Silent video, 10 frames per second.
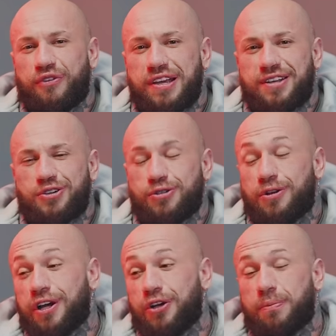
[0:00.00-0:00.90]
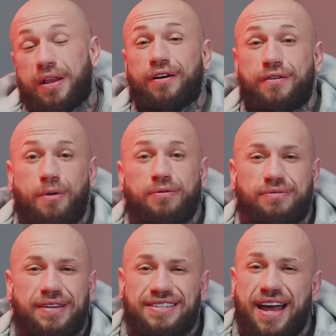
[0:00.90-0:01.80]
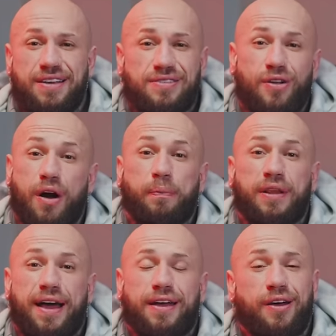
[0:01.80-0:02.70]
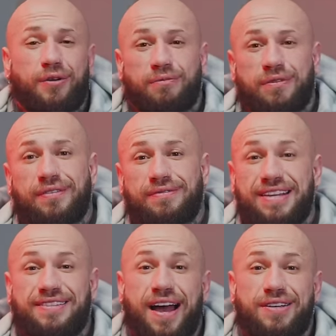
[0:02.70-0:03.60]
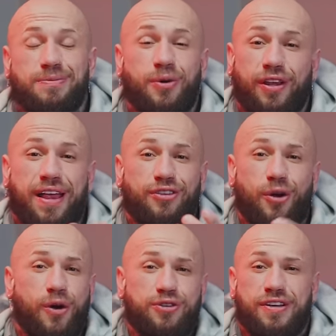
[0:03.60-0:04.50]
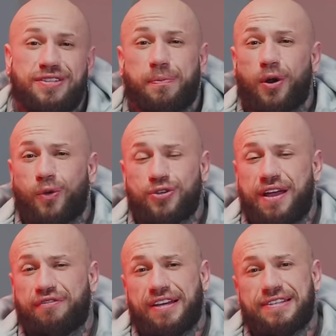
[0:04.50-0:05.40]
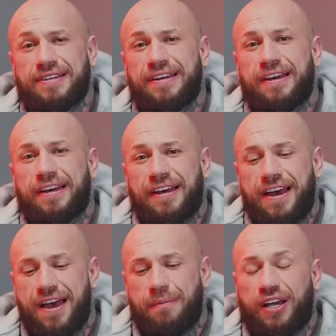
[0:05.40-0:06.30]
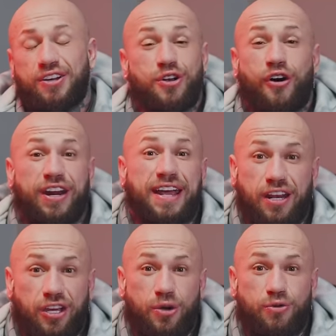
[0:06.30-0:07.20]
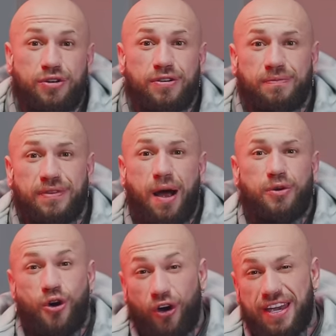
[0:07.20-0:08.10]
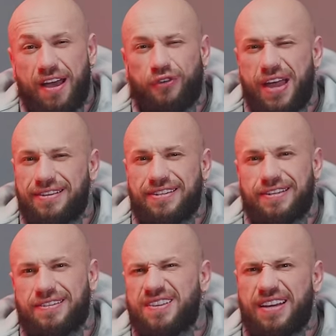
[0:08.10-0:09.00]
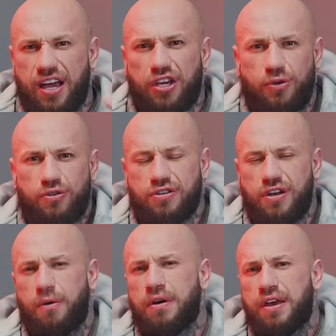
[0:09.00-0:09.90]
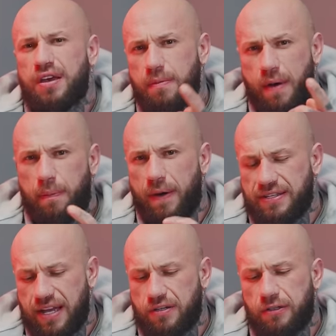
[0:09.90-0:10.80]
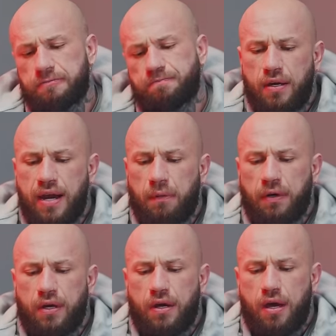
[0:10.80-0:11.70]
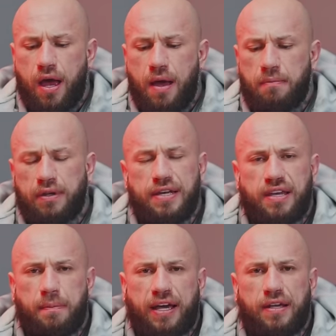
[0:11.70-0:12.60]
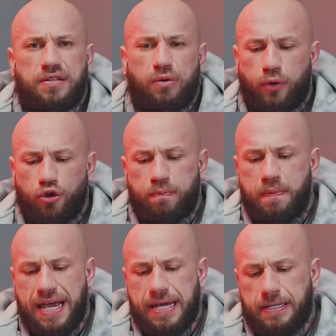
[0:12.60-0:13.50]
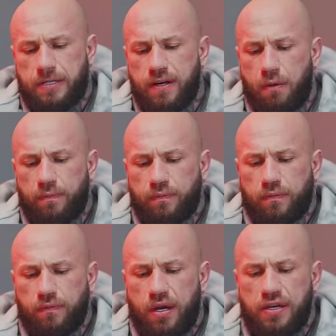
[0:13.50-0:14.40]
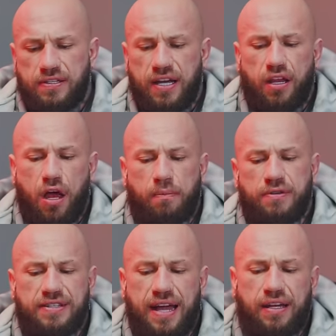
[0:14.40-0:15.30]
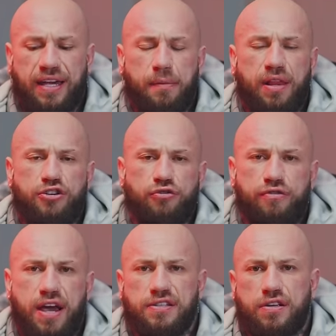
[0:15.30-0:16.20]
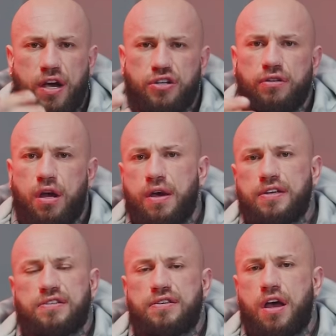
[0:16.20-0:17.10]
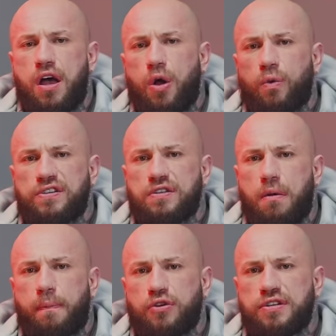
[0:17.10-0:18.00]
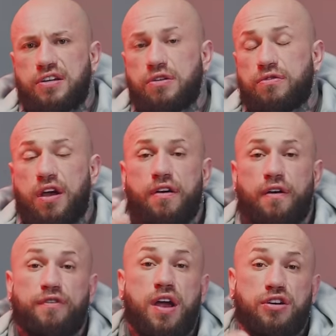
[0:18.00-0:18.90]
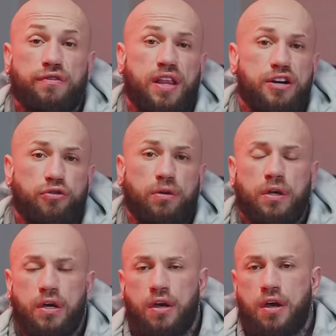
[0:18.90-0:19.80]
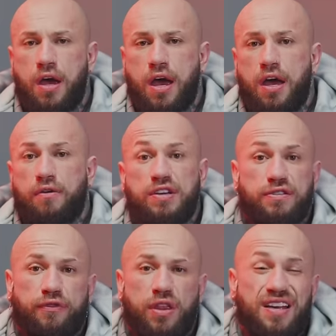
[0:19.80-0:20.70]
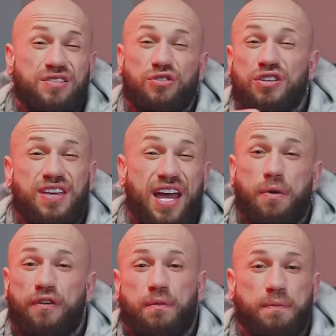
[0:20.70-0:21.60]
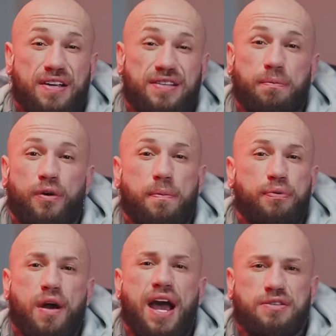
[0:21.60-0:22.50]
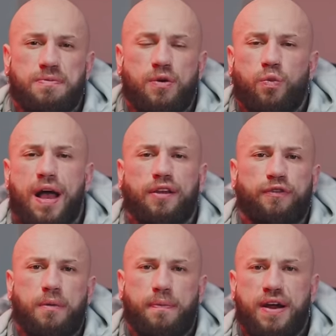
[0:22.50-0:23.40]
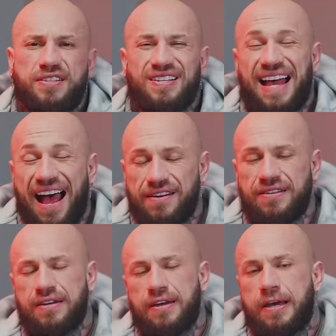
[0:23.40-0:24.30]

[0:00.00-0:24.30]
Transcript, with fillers: freaks that just look at a dumbbell and grow. These guys don't apply, and these guys more than likely don't watch this. They probably watch Netflix. Uh, because they're already getting huge. Now, you're here for the answers to get huge, so you better pay attention. Now, um, let's get back into push B. So, single arm standing cable lateral raise. So, as you'll notice, uh, always start with push sessions with a, variation of lateral. Uh, reason for that is it doesn't take away from pressing, but it primes me well for my presses, and